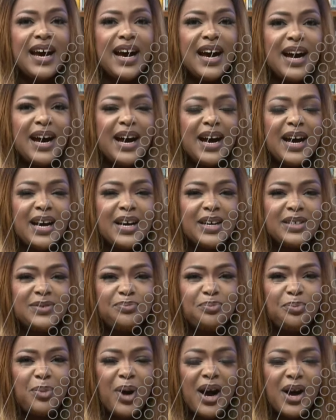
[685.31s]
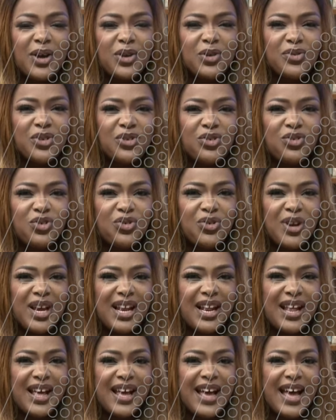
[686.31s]
uh, at part of the
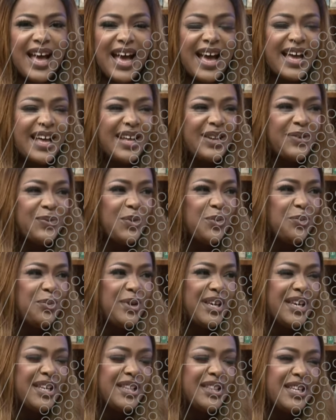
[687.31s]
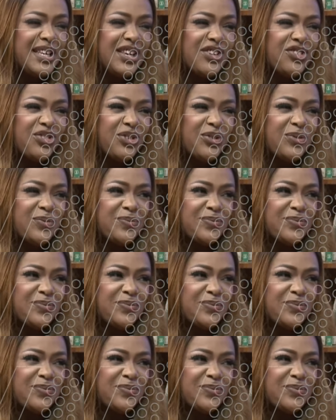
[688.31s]
trailer and we'll be in the kitchen.